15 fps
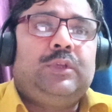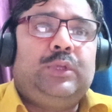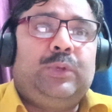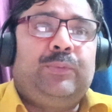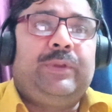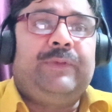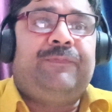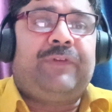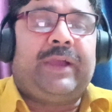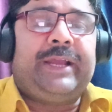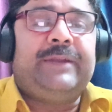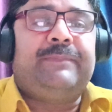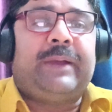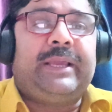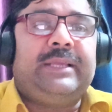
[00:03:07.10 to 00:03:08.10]

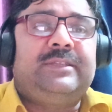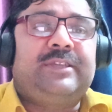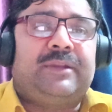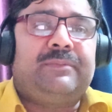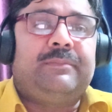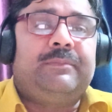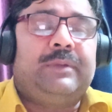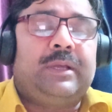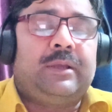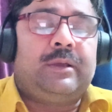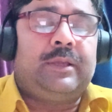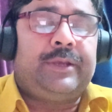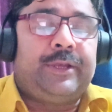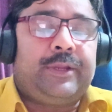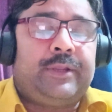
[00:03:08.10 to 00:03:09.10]
unified by
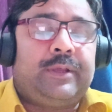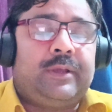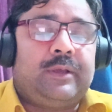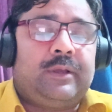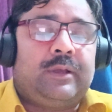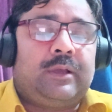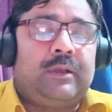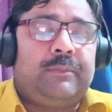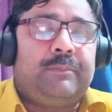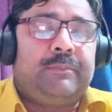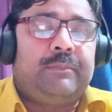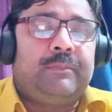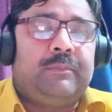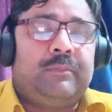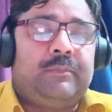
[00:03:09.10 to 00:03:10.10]

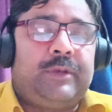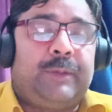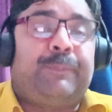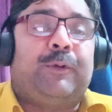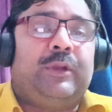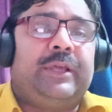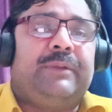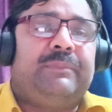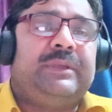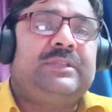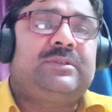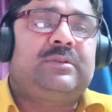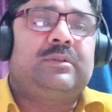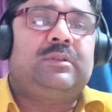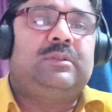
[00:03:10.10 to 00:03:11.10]
Napoleon,
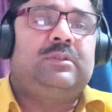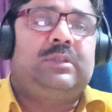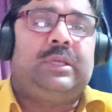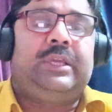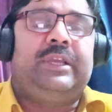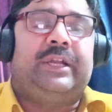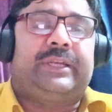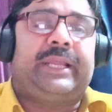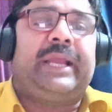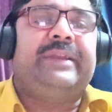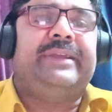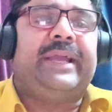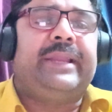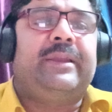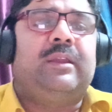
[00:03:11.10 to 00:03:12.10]
means he
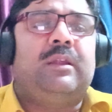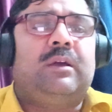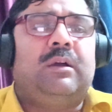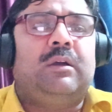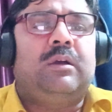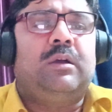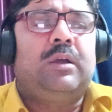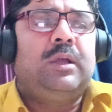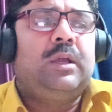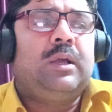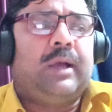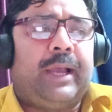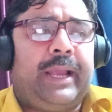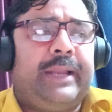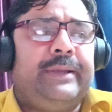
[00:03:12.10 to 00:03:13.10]
attacked
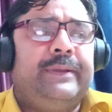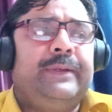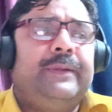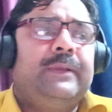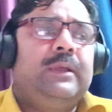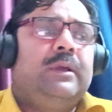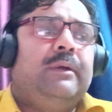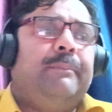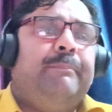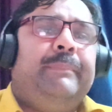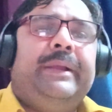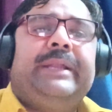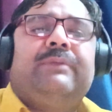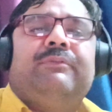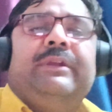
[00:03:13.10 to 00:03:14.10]
and
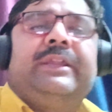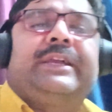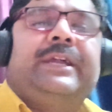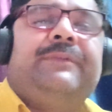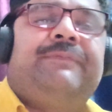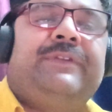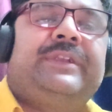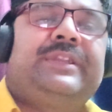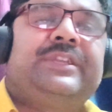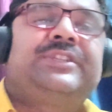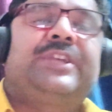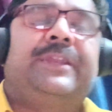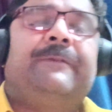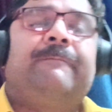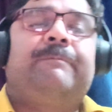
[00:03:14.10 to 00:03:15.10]
made one
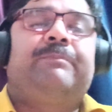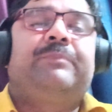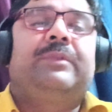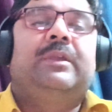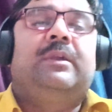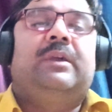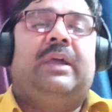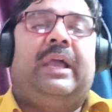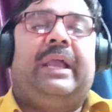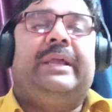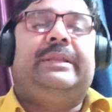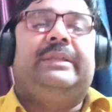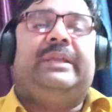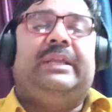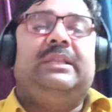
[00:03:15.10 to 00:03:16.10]
confederation.
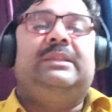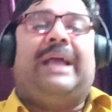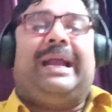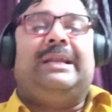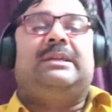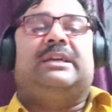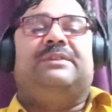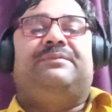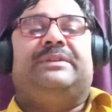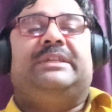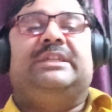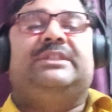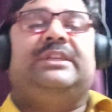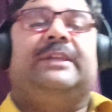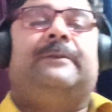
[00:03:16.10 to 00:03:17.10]
And in that
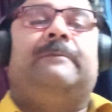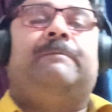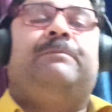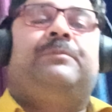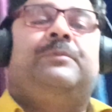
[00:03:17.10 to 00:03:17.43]
confederation,